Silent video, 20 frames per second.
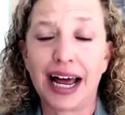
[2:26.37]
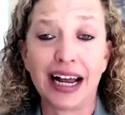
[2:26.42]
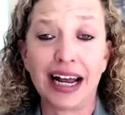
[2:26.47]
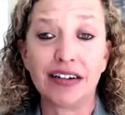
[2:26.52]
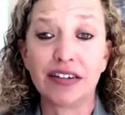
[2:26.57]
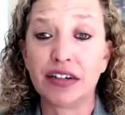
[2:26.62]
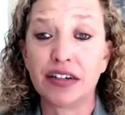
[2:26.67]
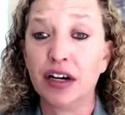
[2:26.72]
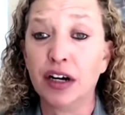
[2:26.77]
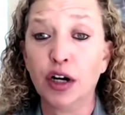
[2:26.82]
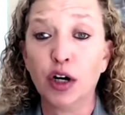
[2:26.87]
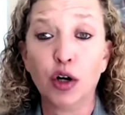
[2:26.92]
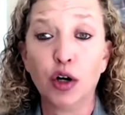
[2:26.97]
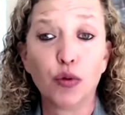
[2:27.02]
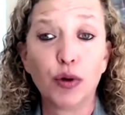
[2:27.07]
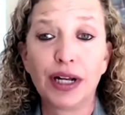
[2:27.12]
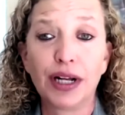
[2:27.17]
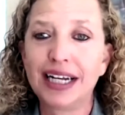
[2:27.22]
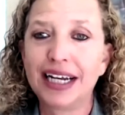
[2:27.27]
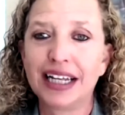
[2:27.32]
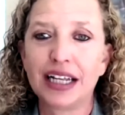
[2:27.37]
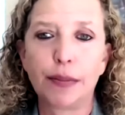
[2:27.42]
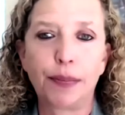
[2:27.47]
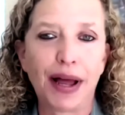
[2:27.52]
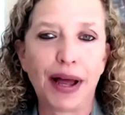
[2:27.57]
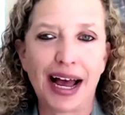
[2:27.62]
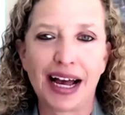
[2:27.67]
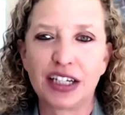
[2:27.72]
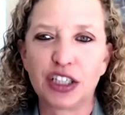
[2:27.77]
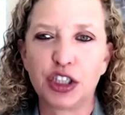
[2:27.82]
And really in the
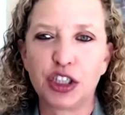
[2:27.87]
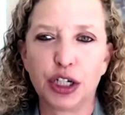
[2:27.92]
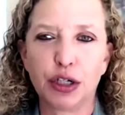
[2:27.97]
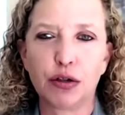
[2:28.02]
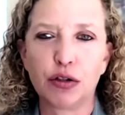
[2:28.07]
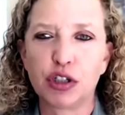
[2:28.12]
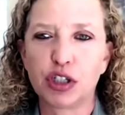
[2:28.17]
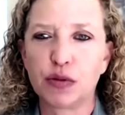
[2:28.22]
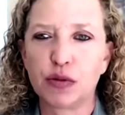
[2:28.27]
past year,